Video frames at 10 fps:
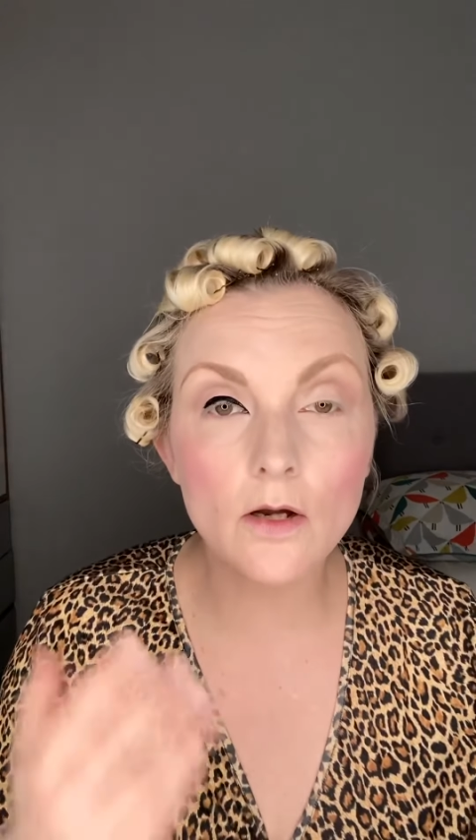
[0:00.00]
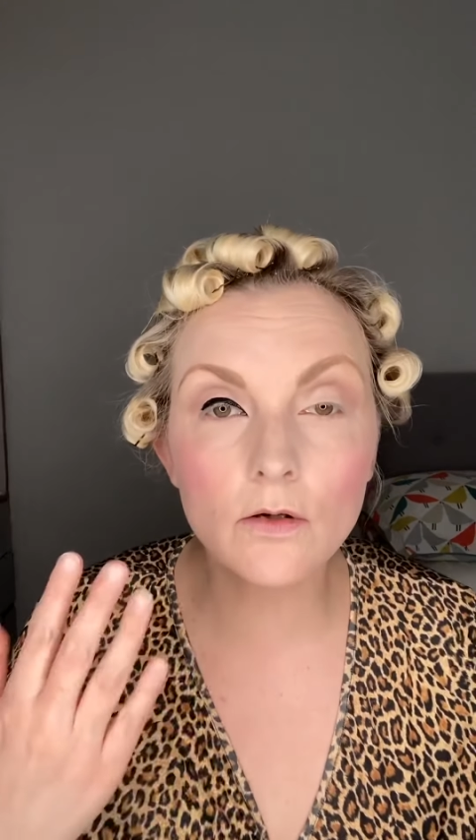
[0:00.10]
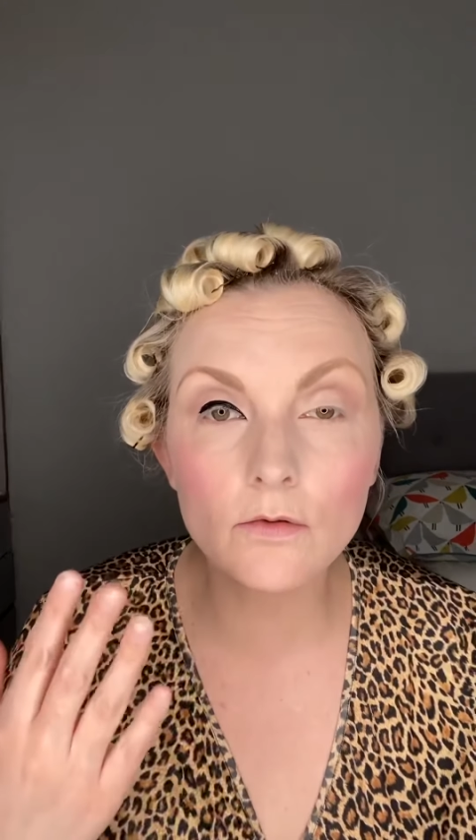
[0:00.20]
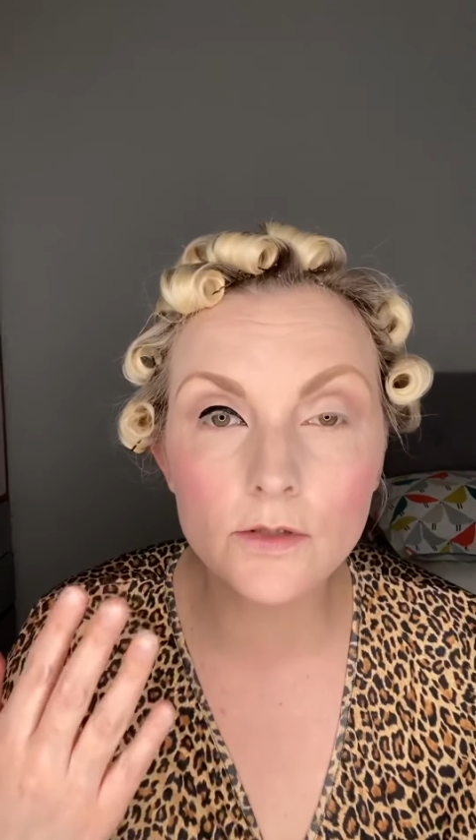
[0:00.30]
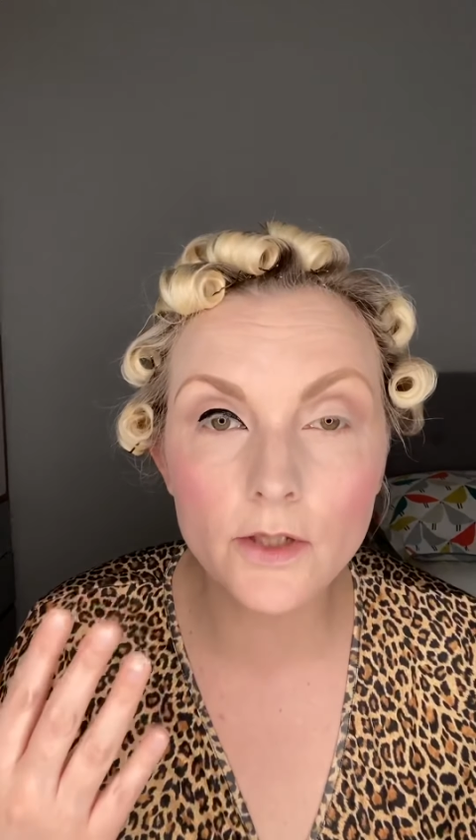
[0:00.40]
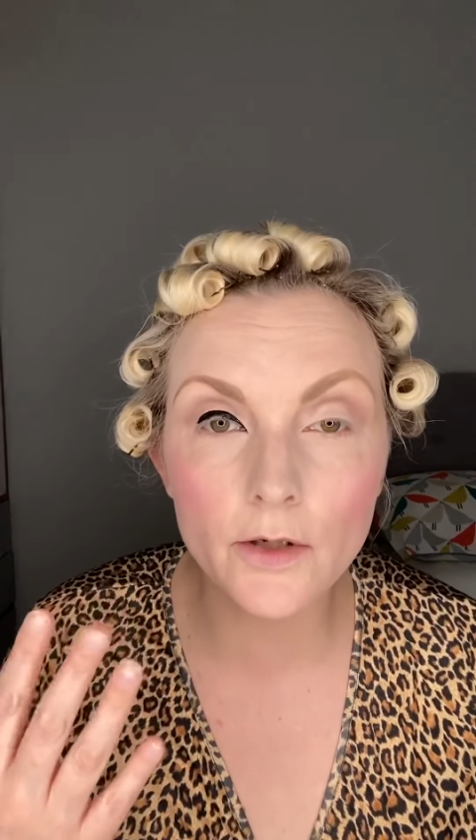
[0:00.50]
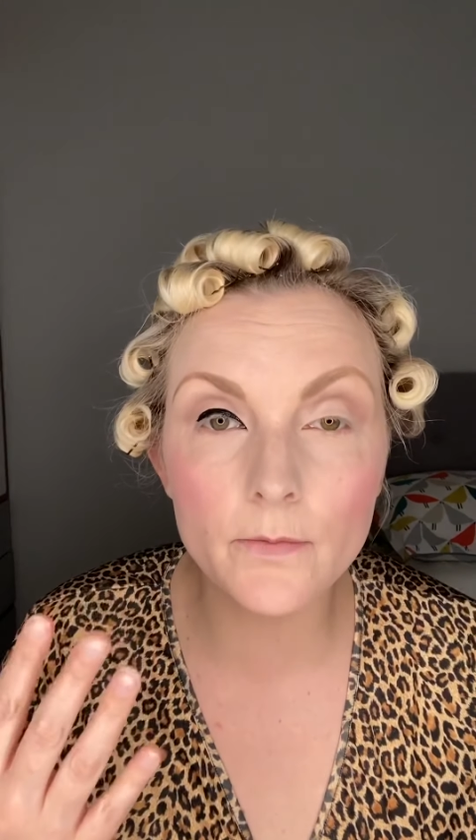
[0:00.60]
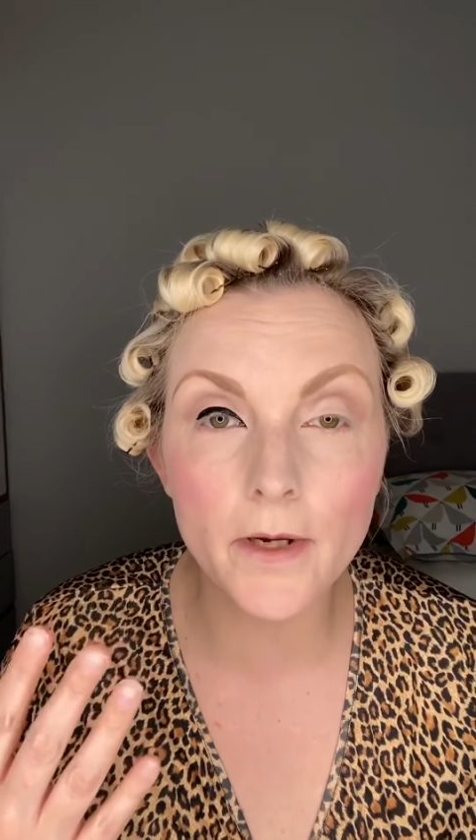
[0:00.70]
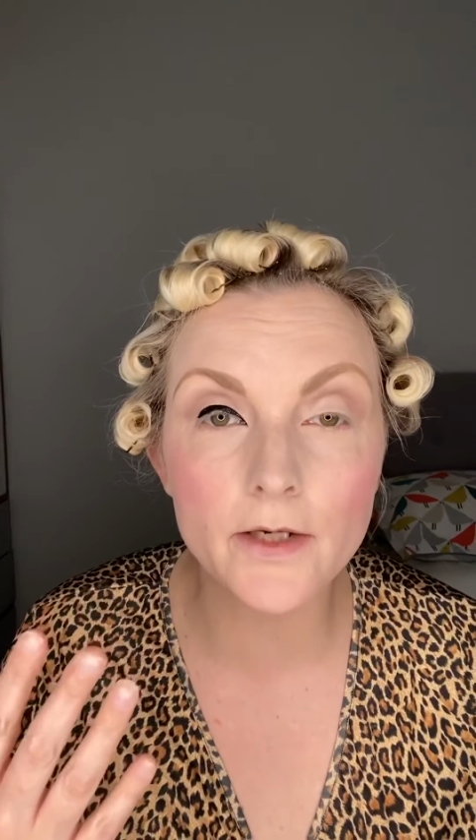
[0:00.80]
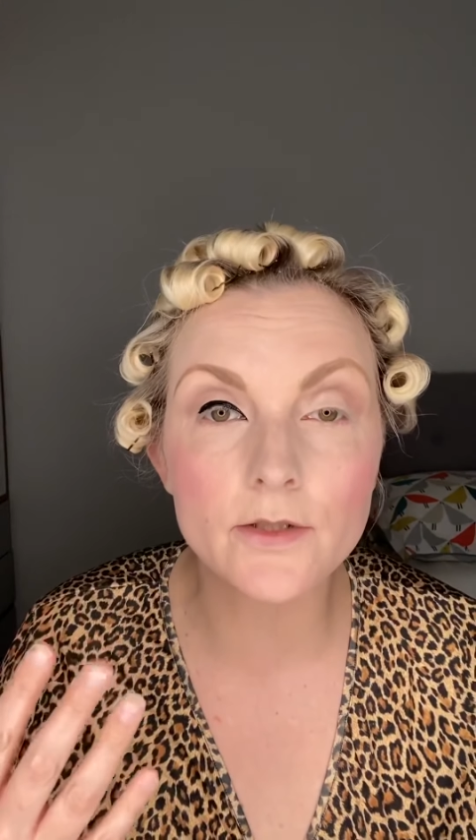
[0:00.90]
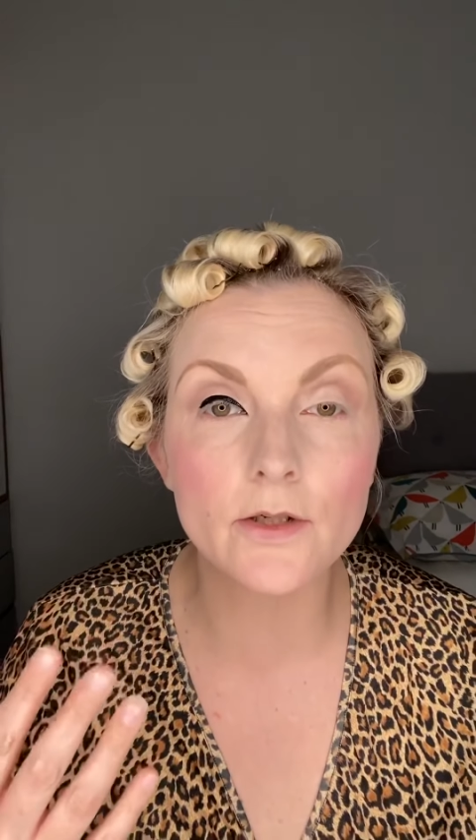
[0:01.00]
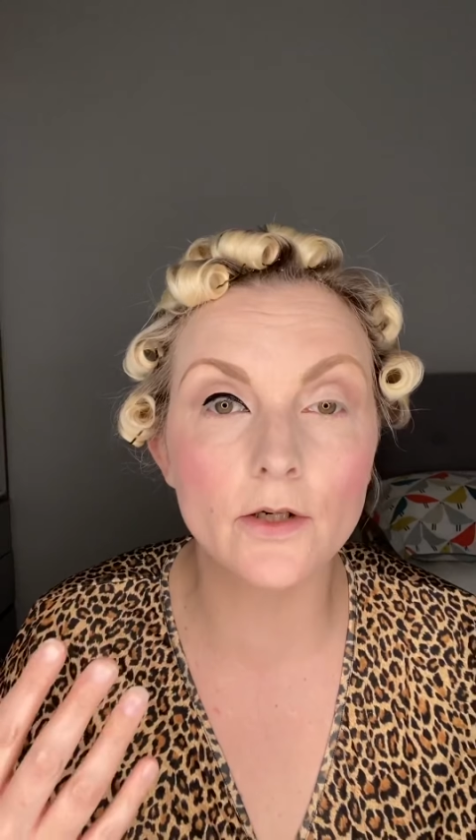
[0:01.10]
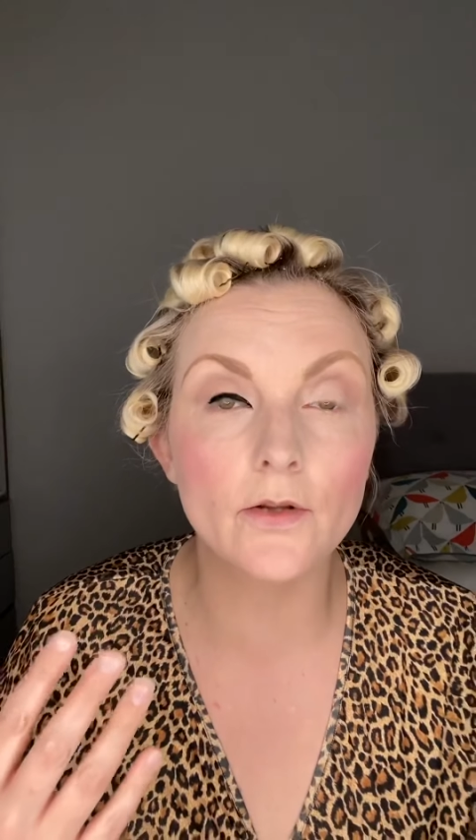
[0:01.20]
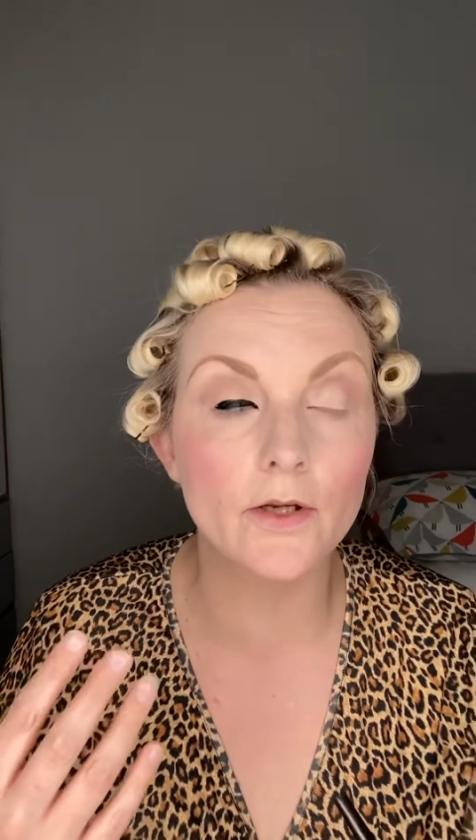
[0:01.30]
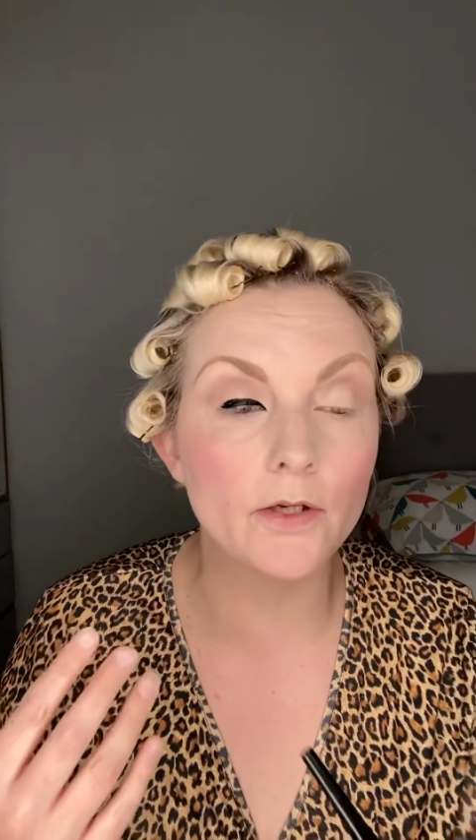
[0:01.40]
Also, make
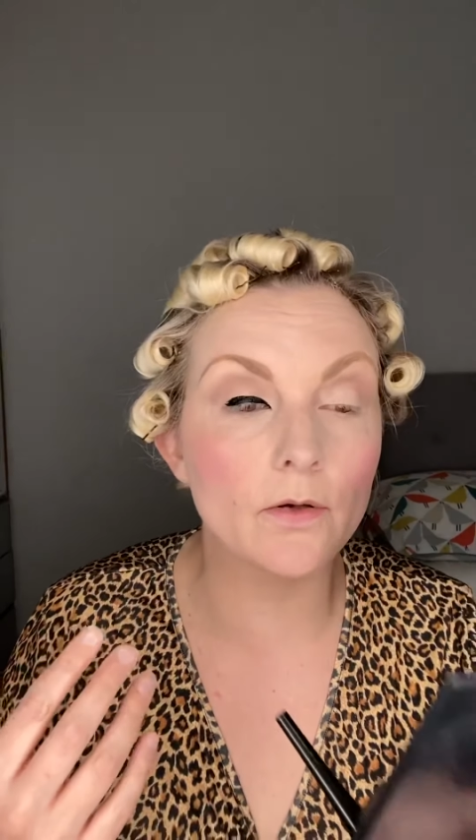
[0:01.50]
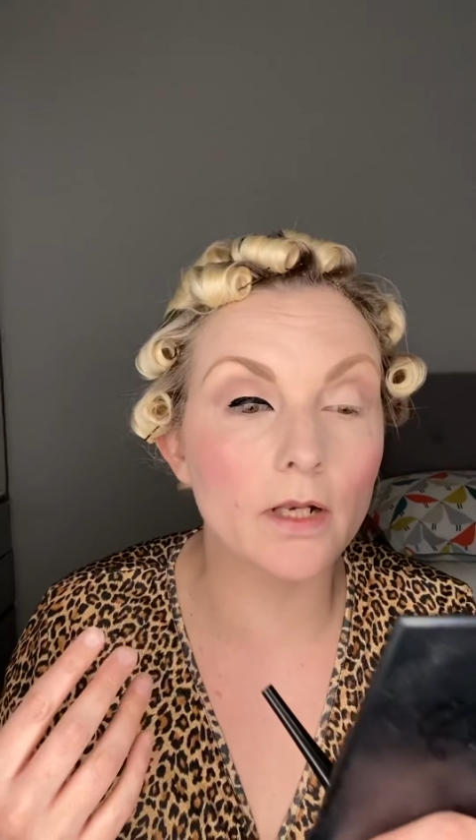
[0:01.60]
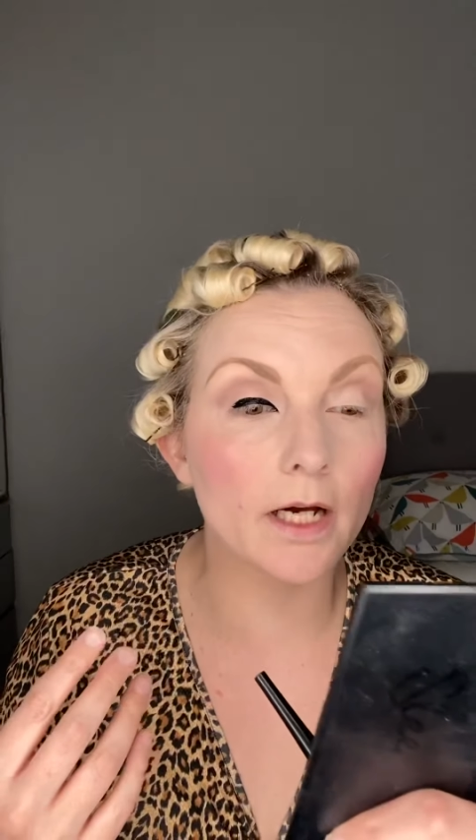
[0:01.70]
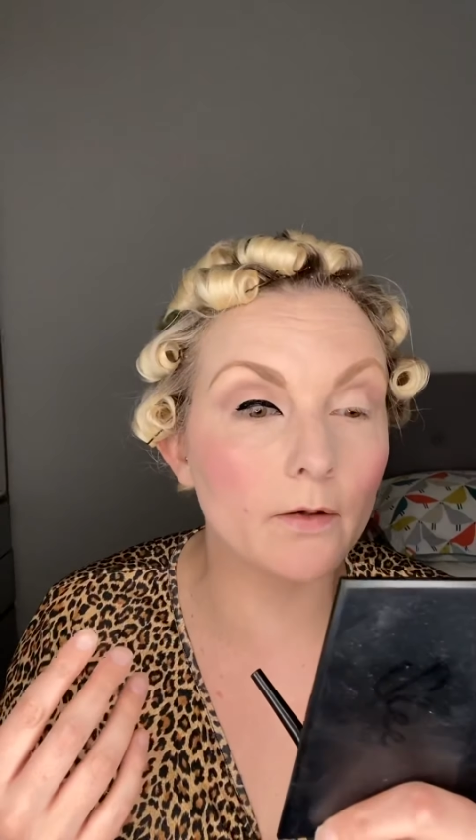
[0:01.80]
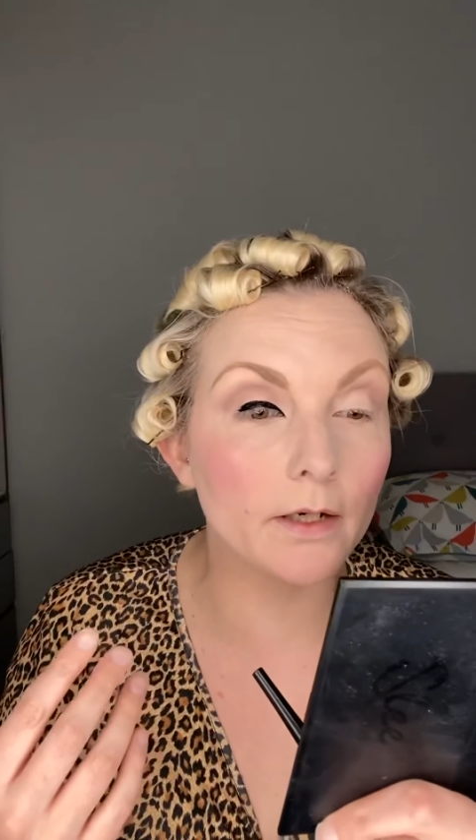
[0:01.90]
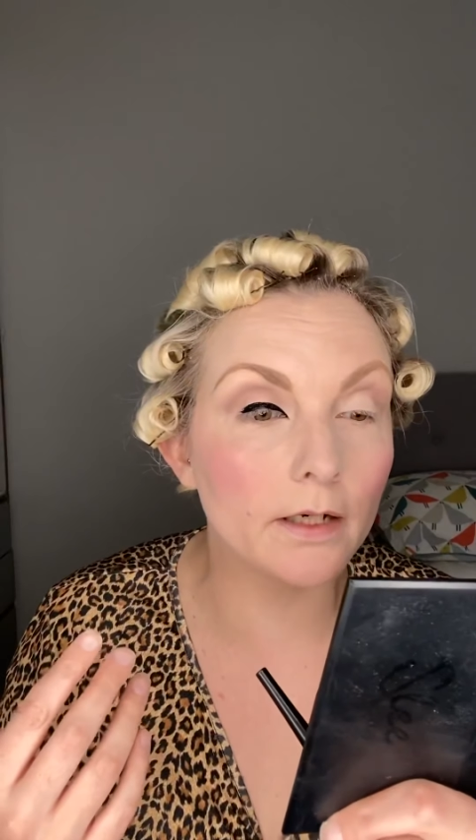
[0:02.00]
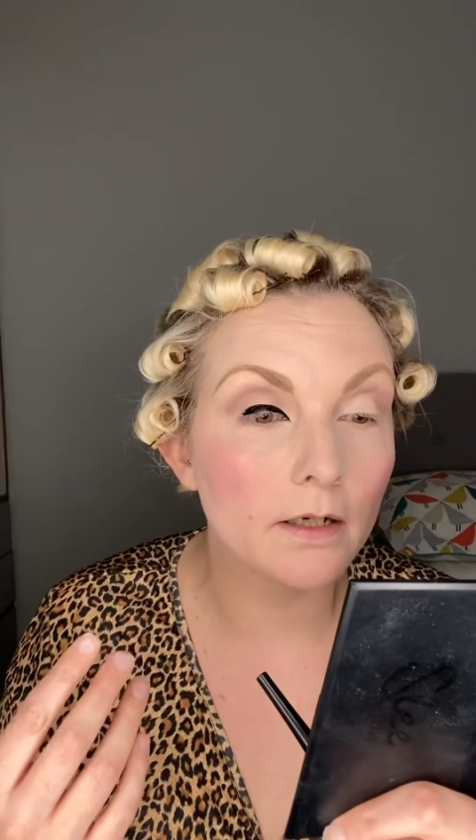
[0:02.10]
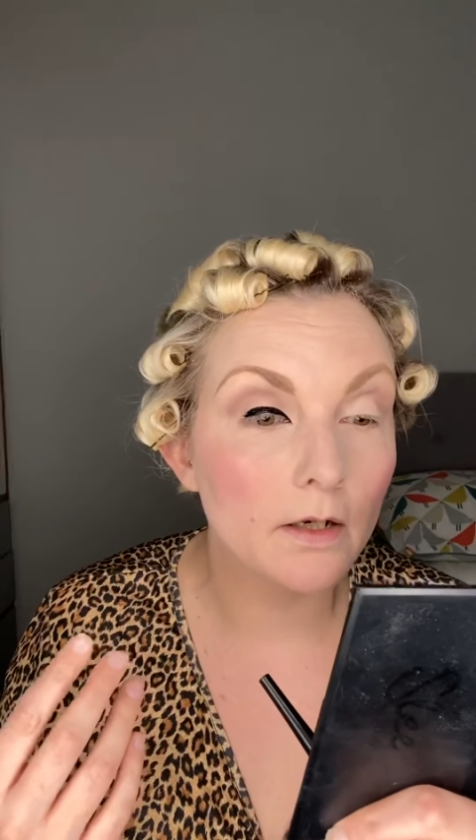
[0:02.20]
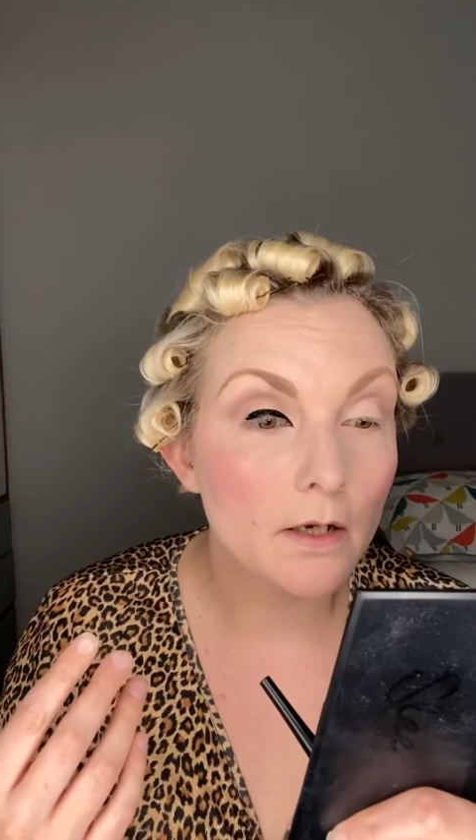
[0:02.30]
sure that you allow it